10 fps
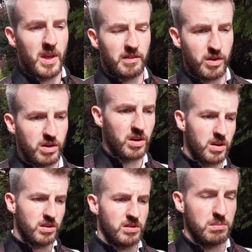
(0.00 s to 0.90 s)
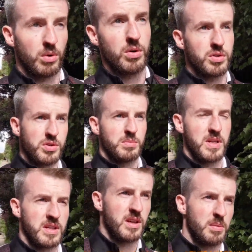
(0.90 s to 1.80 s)
I've got more social
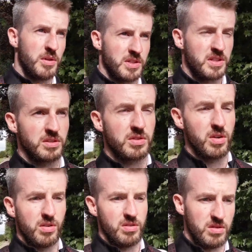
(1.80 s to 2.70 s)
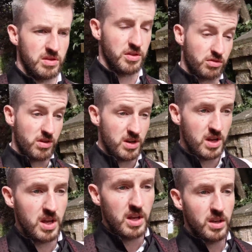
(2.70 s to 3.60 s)
media that I put details on the screen.
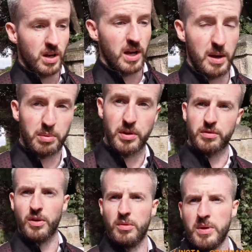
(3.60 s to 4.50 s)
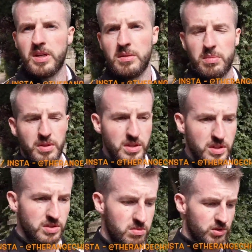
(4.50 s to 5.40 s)
Please follow me.
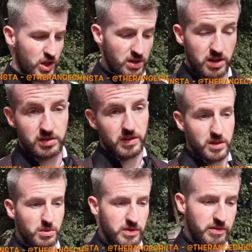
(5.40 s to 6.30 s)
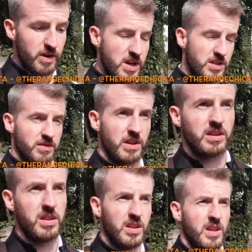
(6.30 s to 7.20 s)
Please share this video with your friends if you
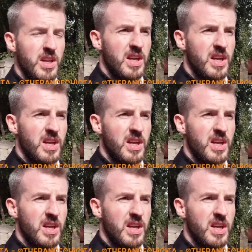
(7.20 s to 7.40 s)
liked it.